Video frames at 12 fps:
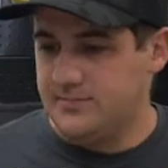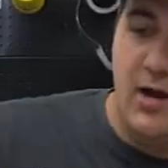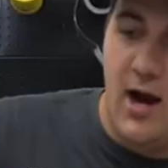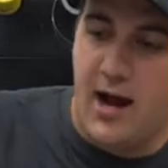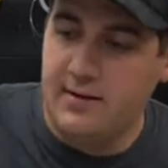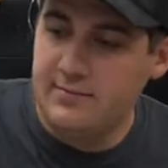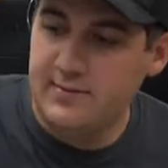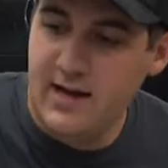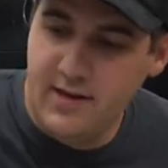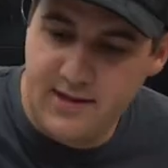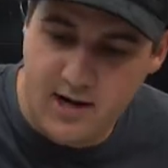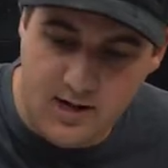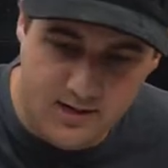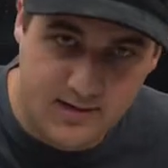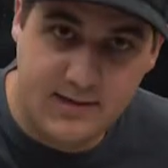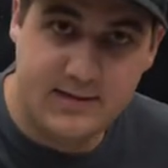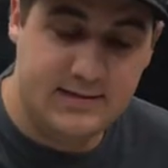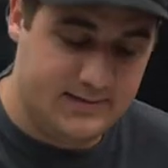All right, now that our
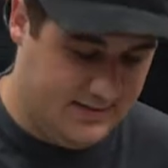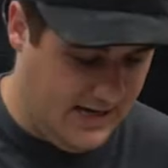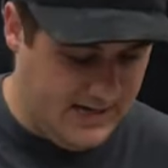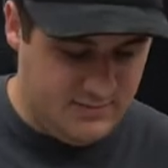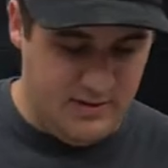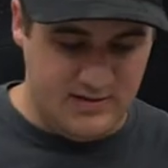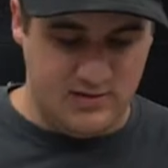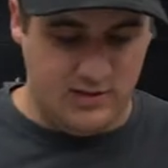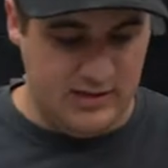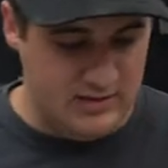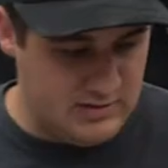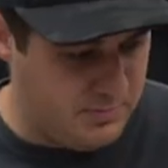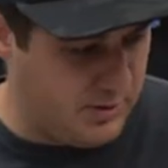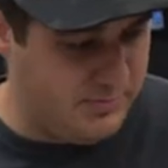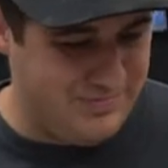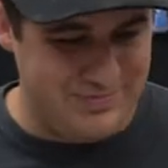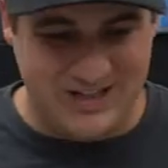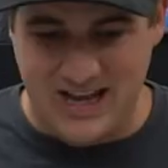gauge bezel is put
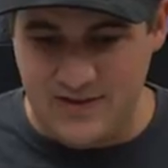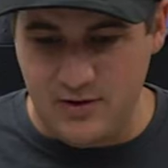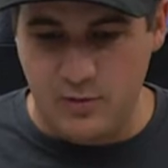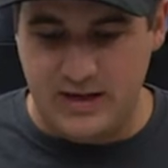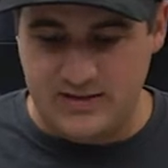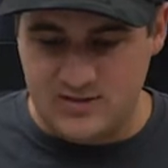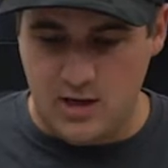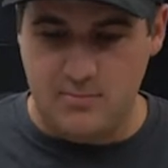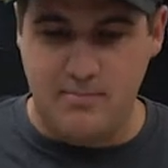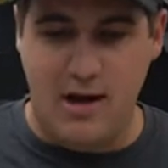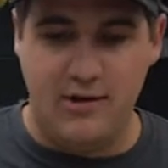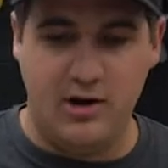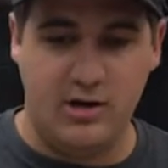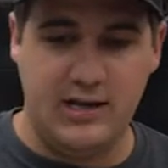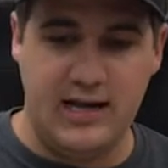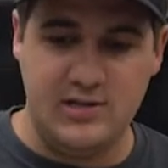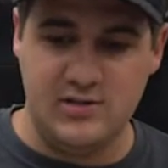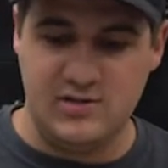together, we can start mounting our
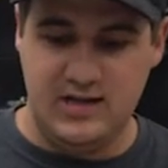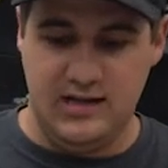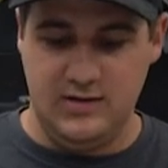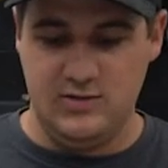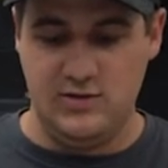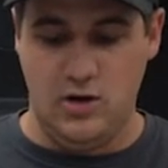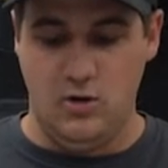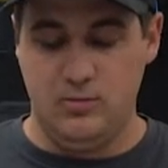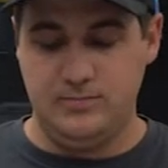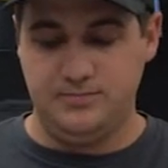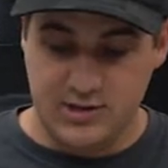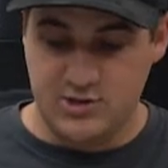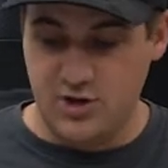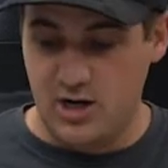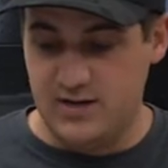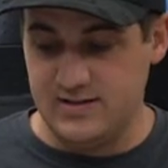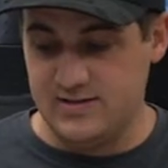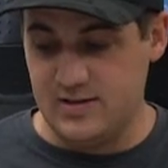gauges in. So this
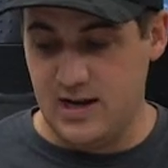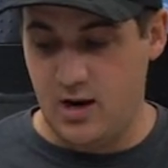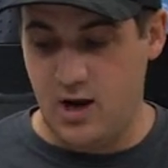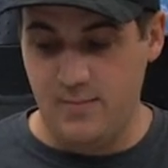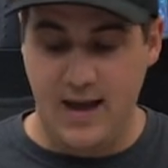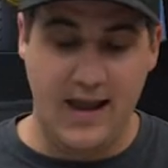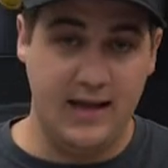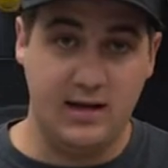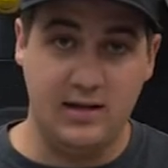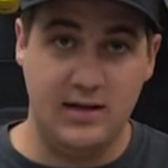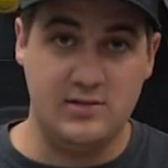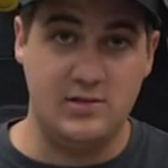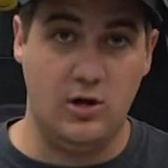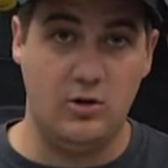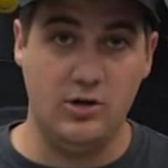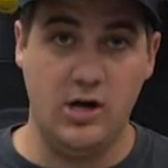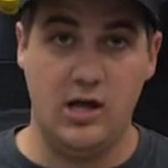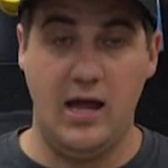truck is an automatic, and so
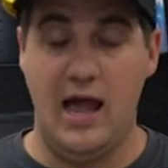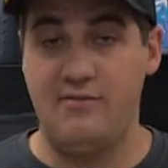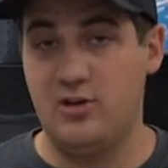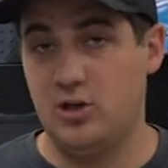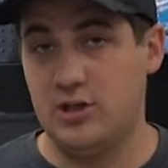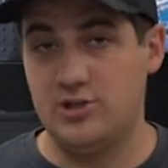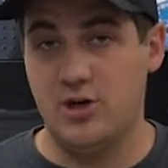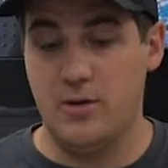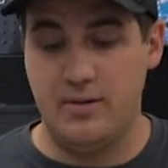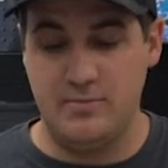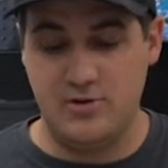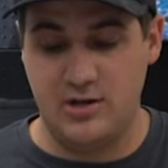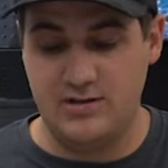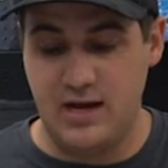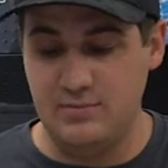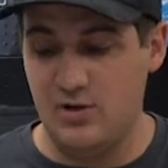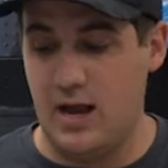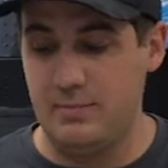you're not having to look at your RPMs all the
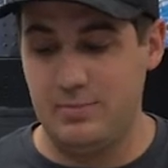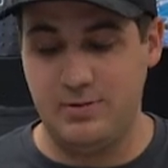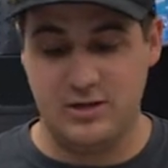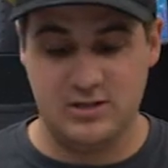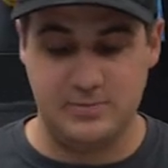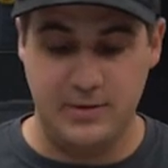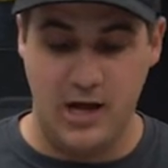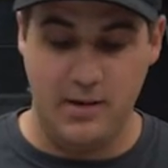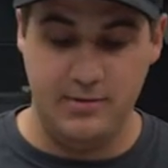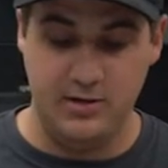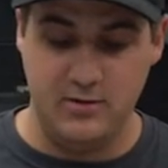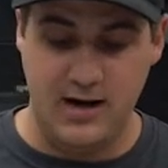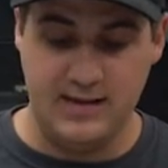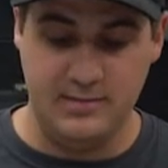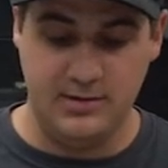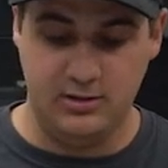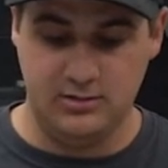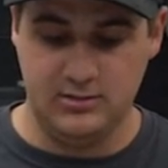time. So I'm gonna put our speedometer right in the
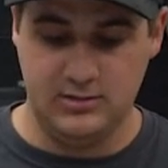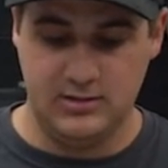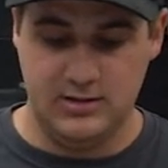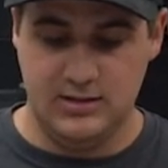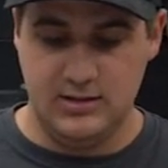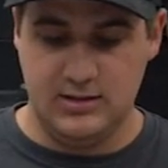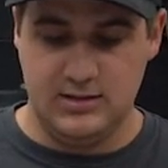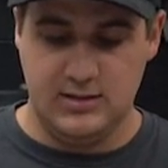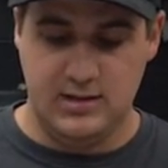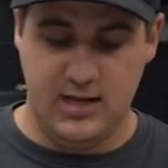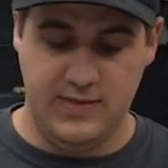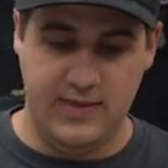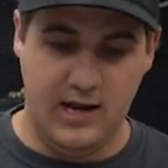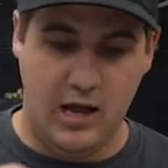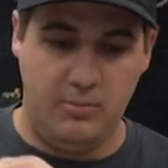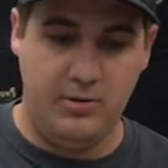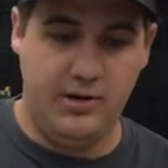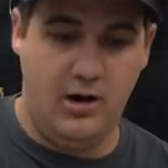middle, and then
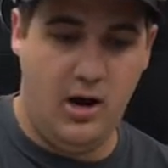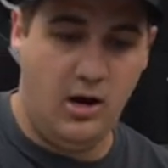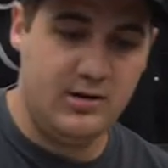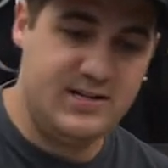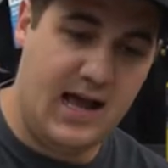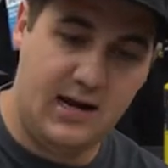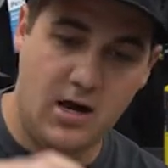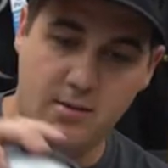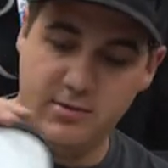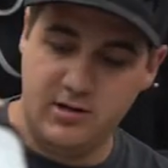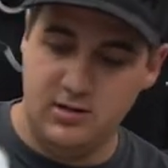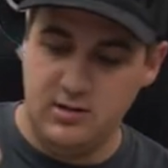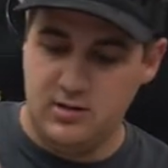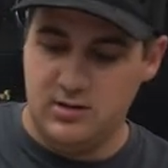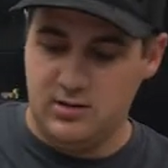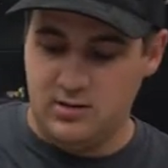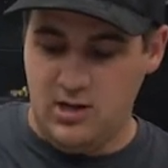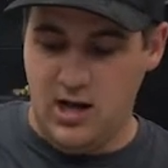I'll put our tachometer
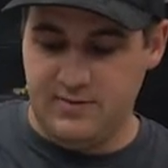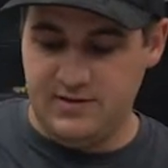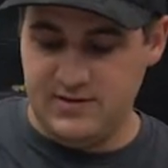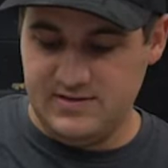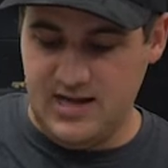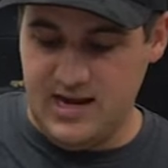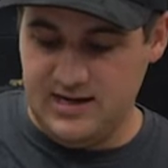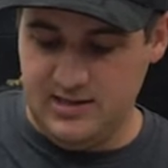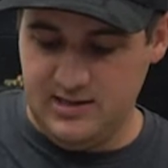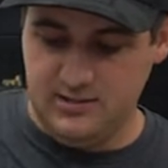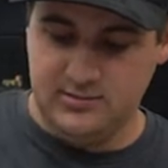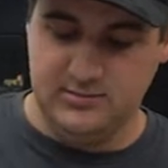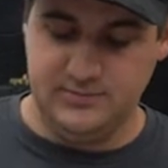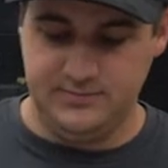off to the side here.